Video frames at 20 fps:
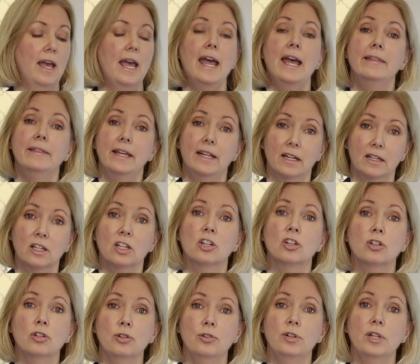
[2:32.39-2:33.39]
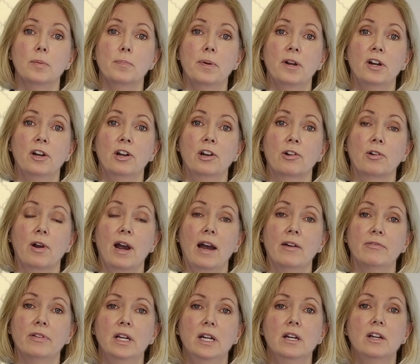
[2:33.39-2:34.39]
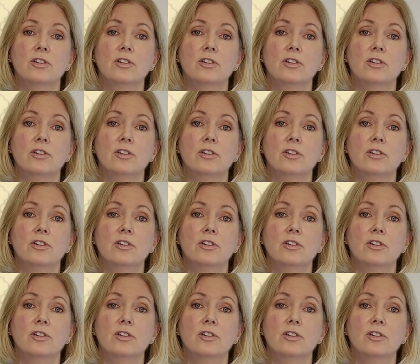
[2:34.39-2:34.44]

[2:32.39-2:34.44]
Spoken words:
and then a concluding paragraph.